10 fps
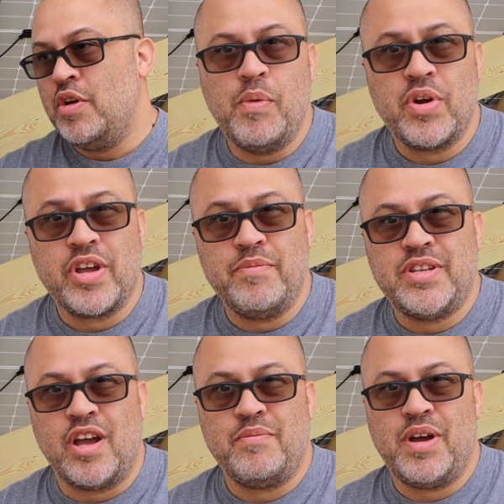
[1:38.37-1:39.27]
But we're gonna
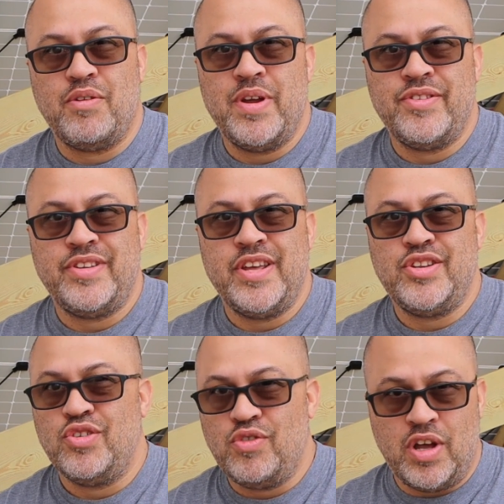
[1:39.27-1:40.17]
be talking about
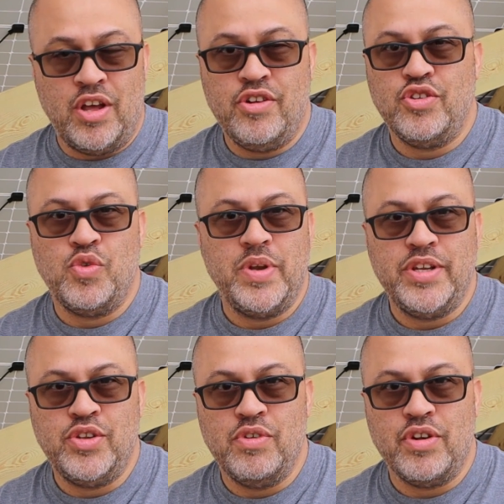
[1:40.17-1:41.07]
residential
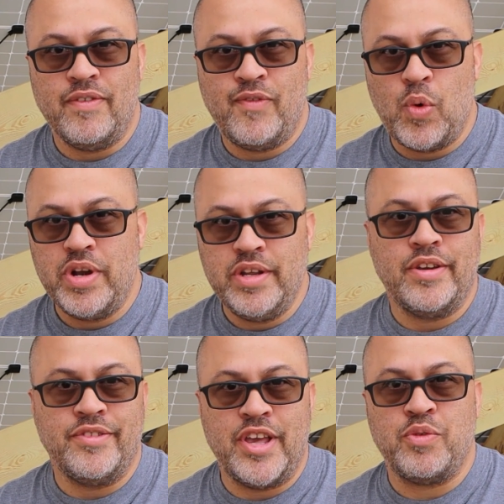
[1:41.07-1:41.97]
120, 240,
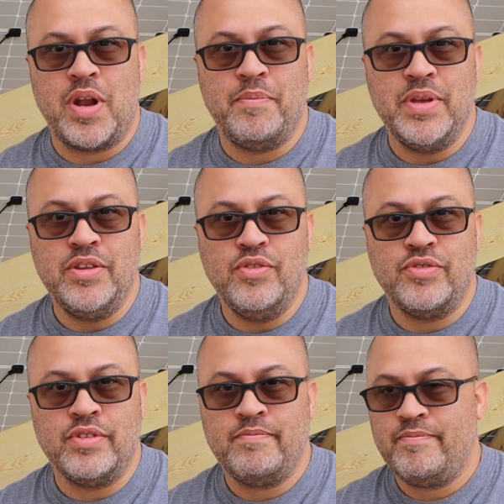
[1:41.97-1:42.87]
because that's what I'm be
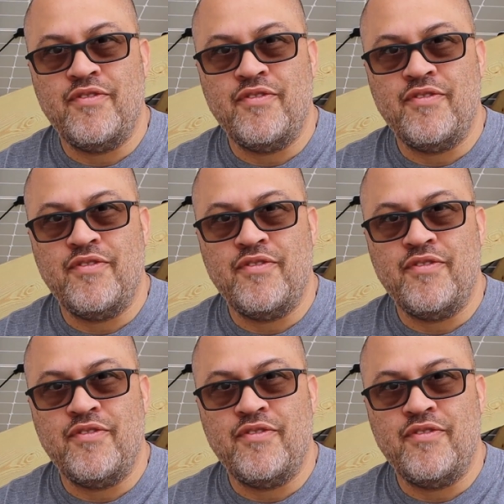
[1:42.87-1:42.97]
using.